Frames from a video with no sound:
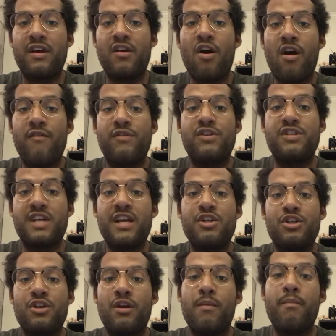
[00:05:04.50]
a
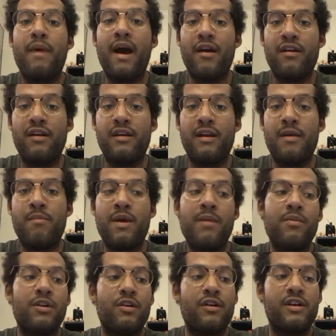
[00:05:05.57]
conversation about it, and
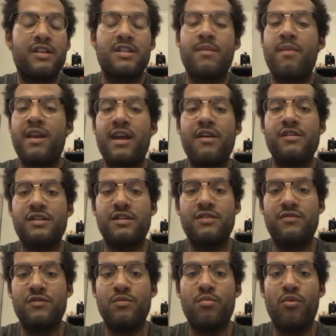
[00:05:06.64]
maybe learning somebody else's
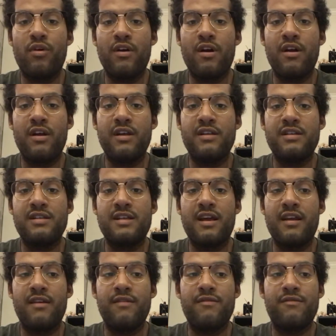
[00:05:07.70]
viewpoint on it
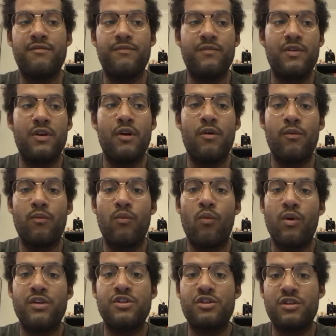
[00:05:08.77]
instead of,
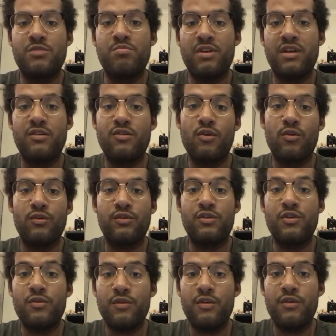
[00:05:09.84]
what's just being told
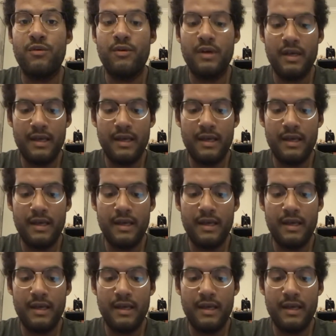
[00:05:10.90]
to you.